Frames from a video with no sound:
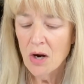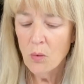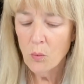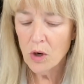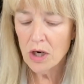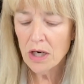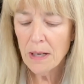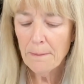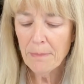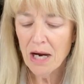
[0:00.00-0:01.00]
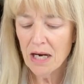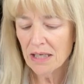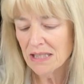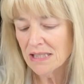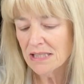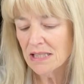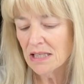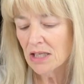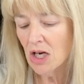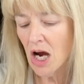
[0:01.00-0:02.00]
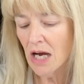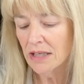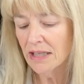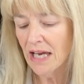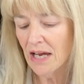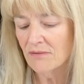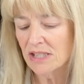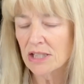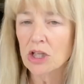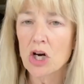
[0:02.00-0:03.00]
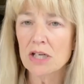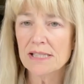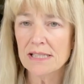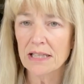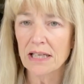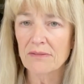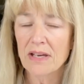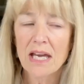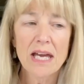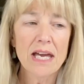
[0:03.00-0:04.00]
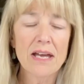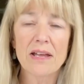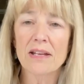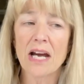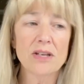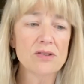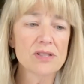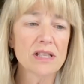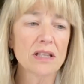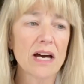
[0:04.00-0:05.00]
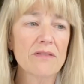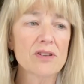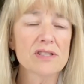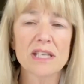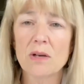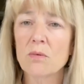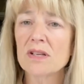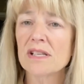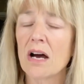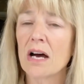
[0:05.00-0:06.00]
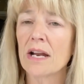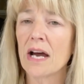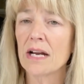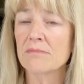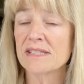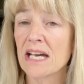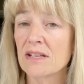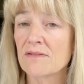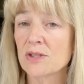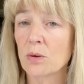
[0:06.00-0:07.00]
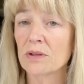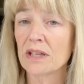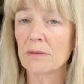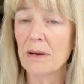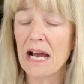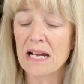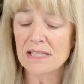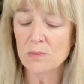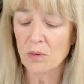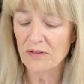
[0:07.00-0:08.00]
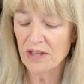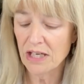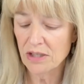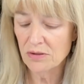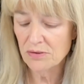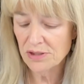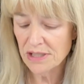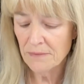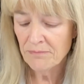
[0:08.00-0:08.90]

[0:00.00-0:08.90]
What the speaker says: work, pocket, cotton, canvas, long sleeve. And I use a lot of those keywords on items that have sold in the past, what they used.